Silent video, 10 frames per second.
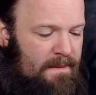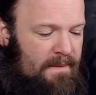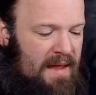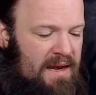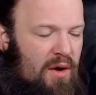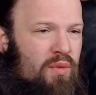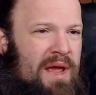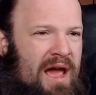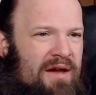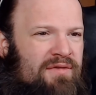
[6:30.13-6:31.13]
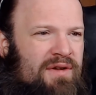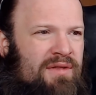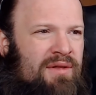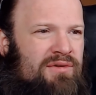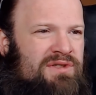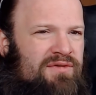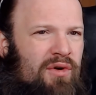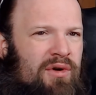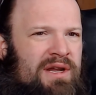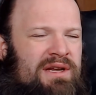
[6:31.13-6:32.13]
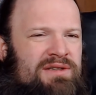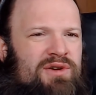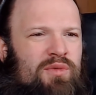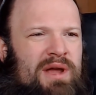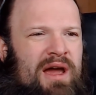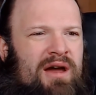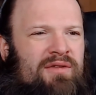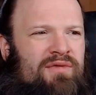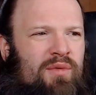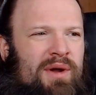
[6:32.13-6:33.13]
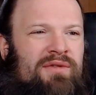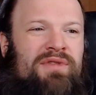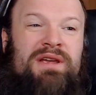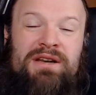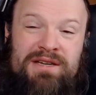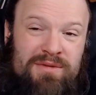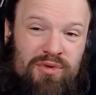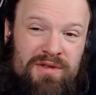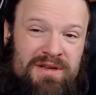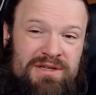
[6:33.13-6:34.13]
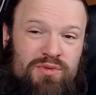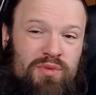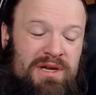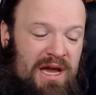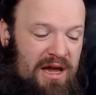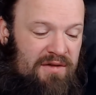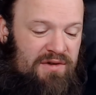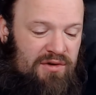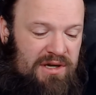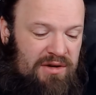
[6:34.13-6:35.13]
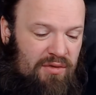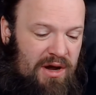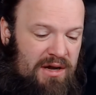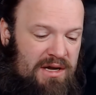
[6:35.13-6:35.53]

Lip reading: And now we have those four here. So we have one of the Aldini brothers, we have Yukihira,